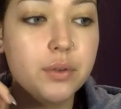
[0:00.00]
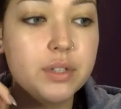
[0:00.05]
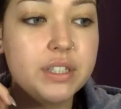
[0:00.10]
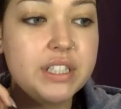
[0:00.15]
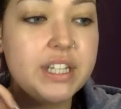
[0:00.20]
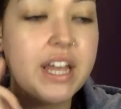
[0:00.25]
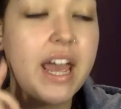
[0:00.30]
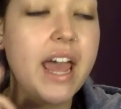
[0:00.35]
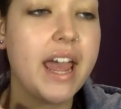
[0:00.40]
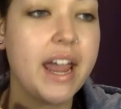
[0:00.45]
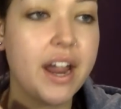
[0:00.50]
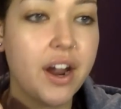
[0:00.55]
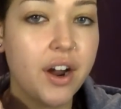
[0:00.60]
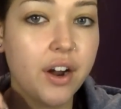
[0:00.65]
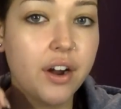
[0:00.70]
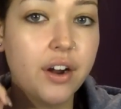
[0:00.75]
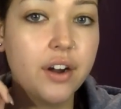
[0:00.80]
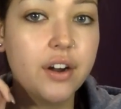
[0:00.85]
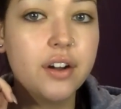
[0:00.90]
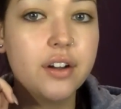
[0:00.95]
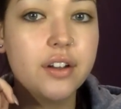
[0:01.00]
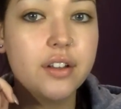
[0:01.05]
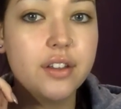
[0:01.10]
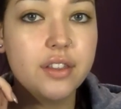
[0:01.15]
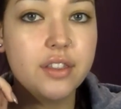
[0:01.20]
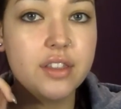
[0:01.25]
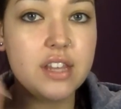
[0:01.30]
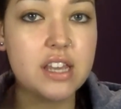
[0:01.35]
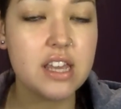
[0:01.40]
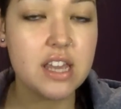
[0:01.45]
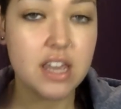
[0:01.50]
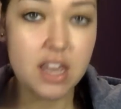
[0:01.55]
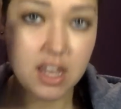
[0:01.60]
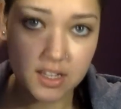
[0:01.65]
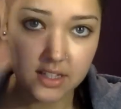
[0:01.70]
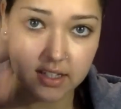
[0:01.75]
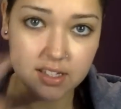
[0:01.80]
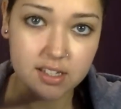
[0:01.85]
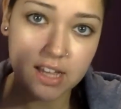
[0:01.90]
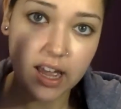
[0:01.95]
tear the
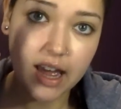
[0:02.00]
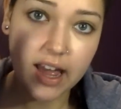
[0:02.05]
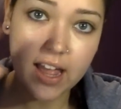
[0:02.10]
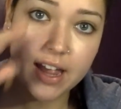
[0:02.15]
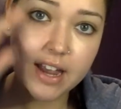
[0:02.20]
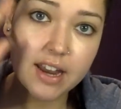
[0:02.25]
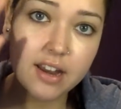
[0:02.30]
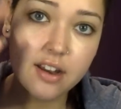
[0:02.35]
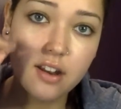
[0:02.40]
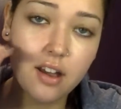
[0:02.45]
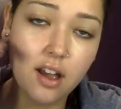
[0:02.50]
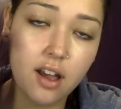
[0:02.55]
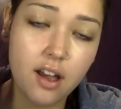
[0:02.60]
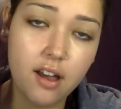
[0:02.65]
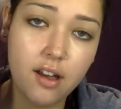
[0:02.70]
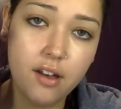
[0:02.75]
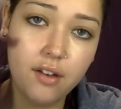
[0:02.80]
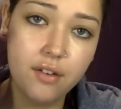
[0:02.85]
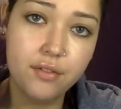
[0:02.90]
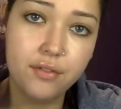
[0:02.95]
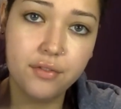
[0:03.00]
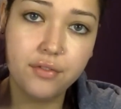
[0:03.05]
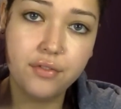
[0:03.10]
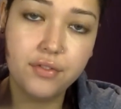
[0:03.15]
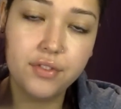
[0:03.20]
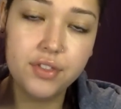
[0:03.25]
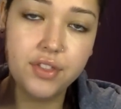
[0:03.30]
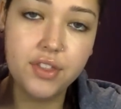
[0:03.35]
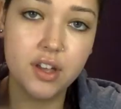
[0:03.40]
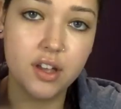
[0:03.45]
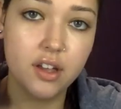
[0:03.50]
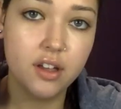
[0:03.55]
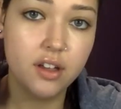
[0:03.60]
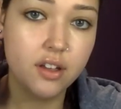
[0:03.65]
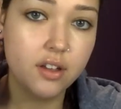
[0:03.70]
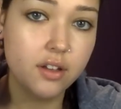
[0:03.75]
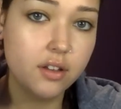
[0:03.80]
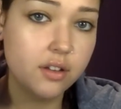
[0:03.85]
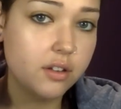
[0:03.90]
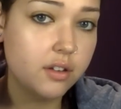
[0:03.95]
inside
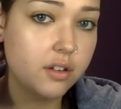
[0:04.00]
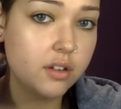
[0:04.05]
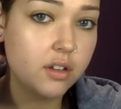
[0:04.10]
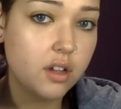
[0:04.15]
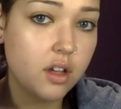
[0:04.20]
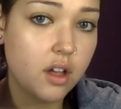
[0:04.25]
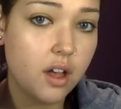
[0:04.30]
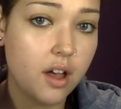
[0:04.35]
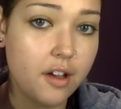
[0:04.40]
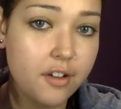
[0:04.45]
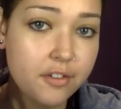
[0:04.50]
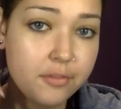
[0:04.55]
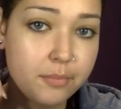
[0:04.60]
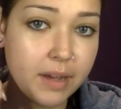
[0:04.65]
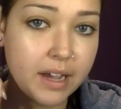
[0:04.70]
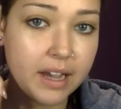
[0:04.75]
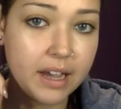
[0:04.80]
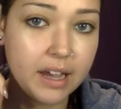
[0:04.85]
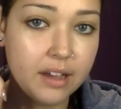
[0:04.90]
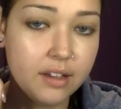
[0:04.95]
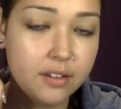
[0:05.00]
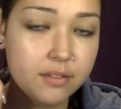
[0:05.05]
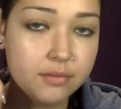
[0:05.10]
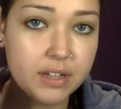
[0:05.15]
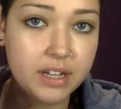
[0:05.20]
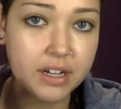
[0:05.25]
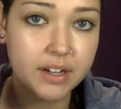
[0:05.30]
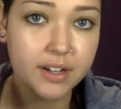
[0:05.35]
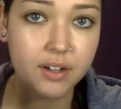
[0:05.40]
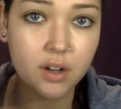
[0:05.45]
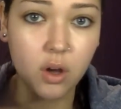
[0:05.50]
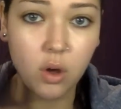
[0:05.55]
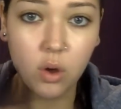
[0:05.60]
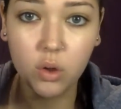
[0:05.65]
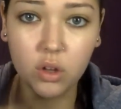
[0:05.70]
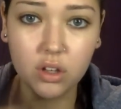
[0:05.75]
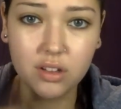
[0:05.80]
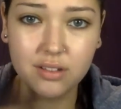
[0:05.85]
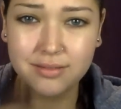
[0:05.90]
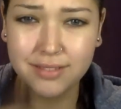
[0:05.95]
of my ear
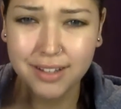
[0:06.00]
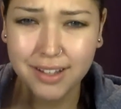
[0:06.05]
hole